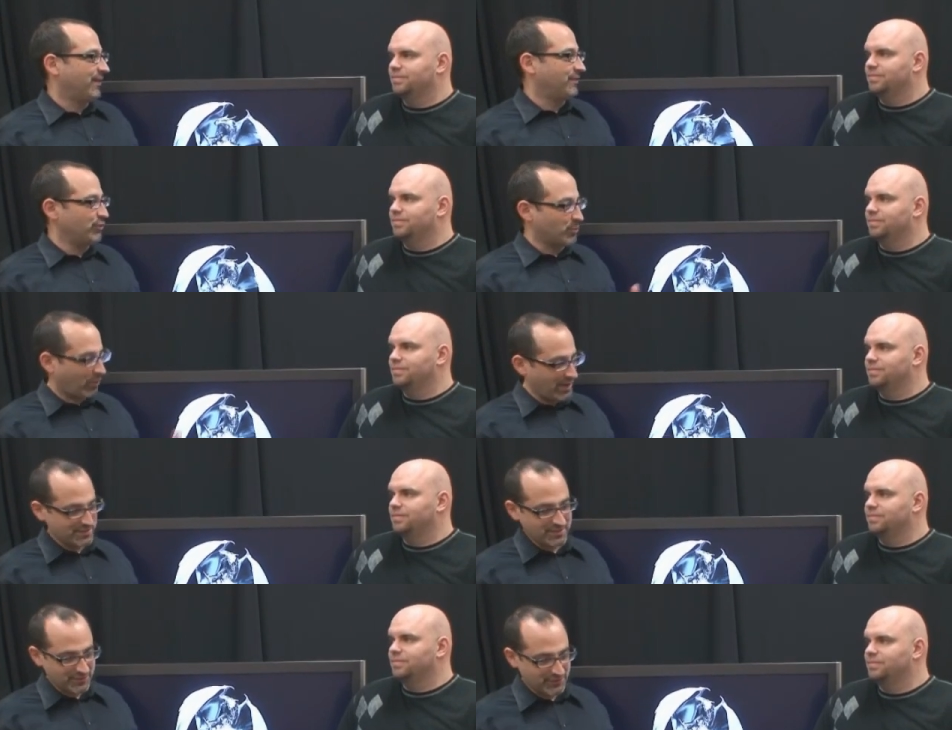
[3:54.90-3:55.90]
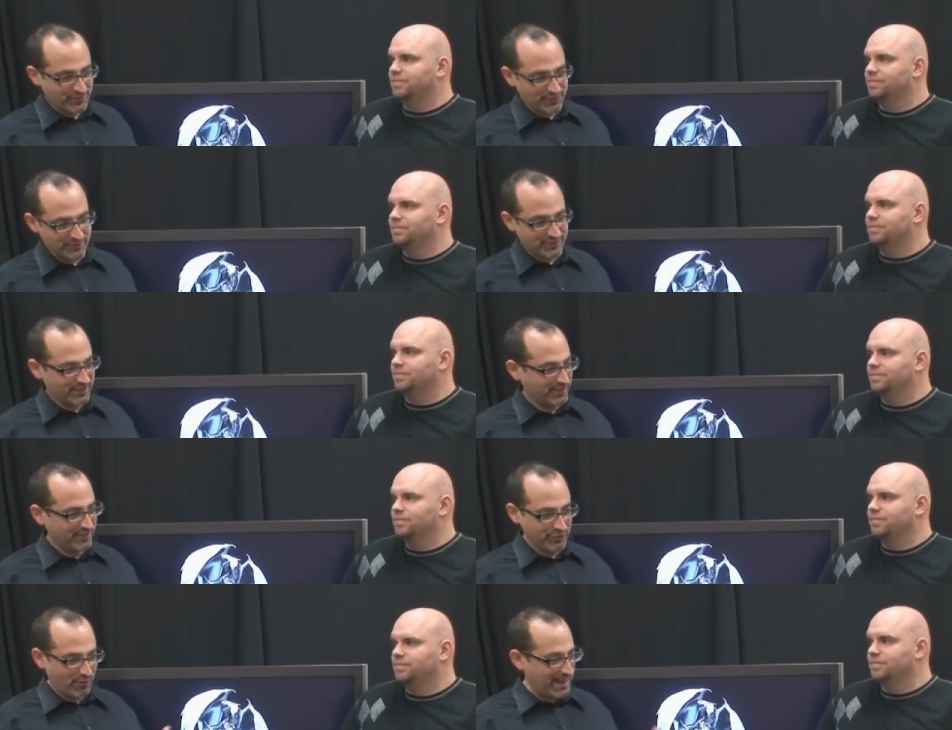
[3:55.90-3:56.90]
Speaker 1: the new processors
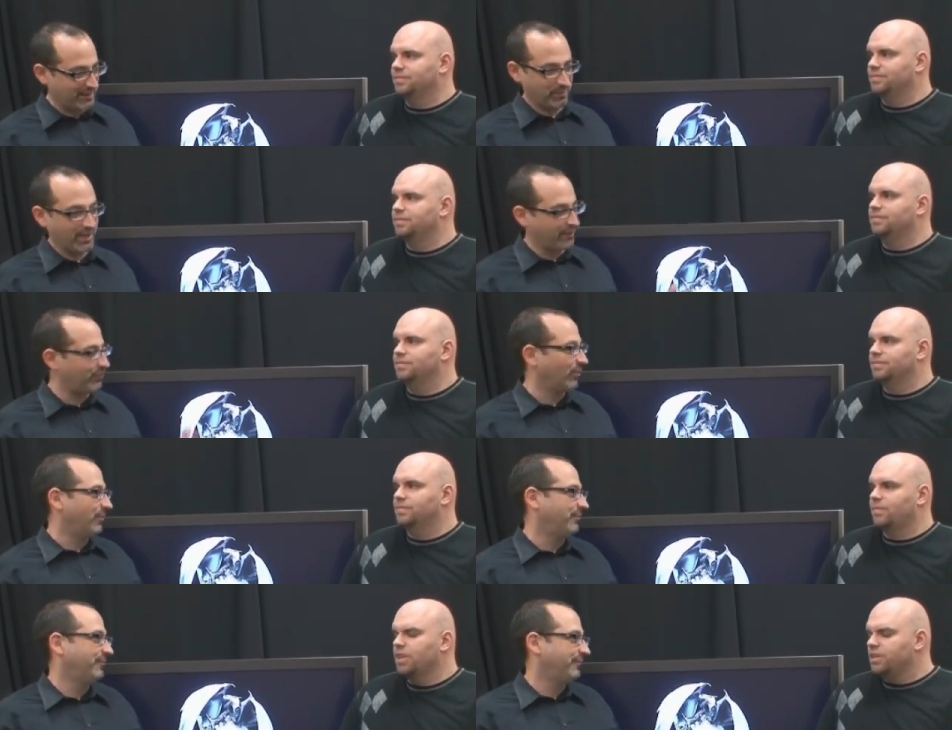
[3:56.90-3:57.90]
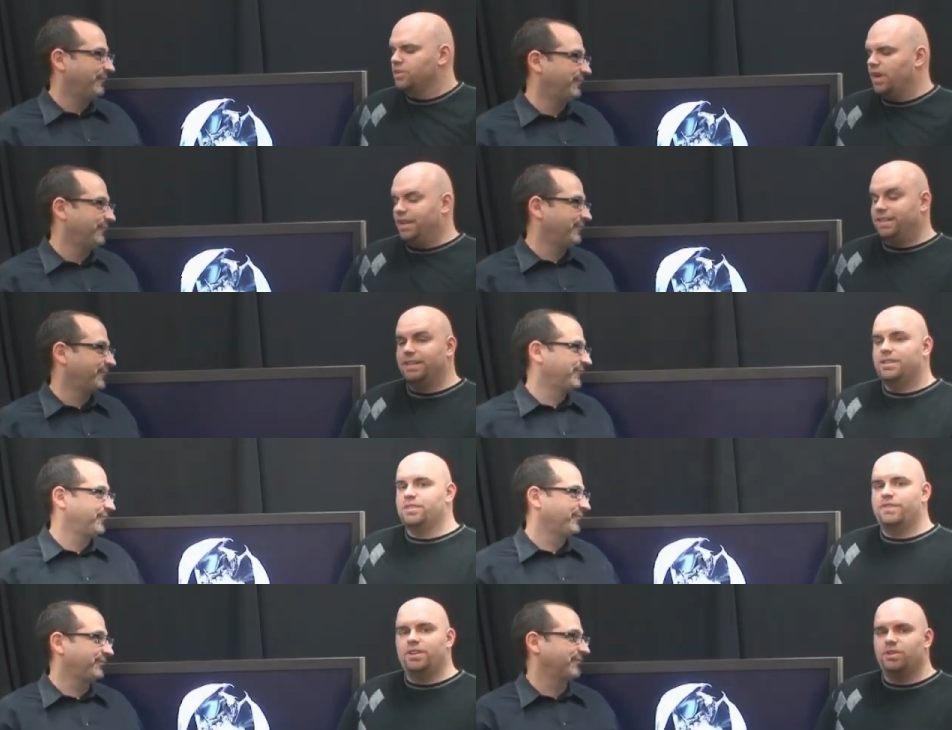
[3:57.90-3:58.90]
and the Dragon platform?
Speaker 2: So at the end of
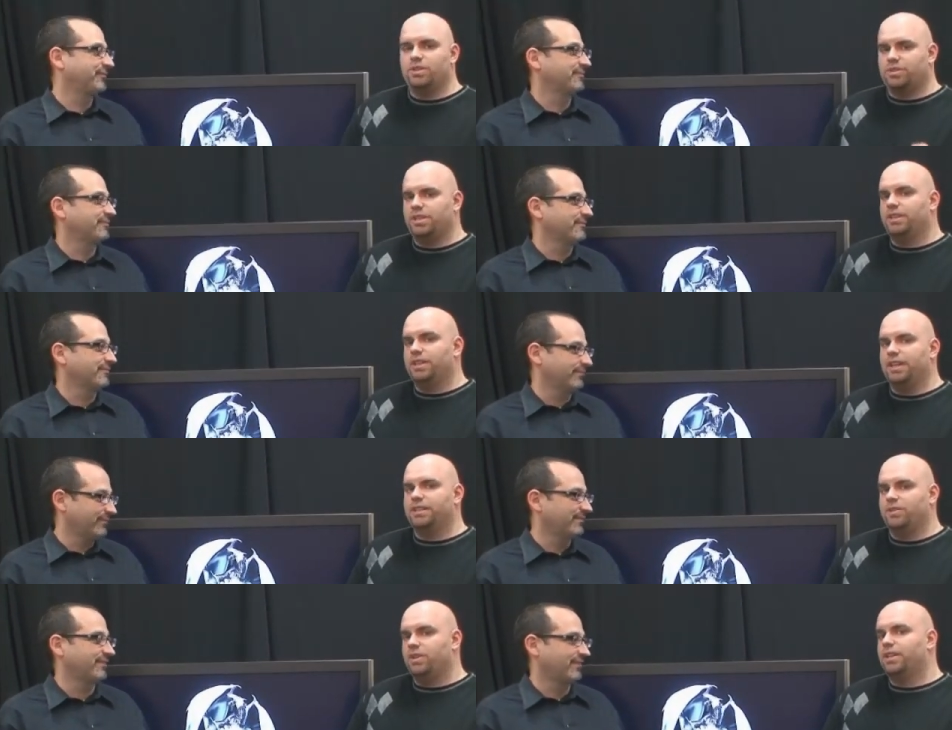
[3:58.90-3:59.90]
this video, you'll see a link that you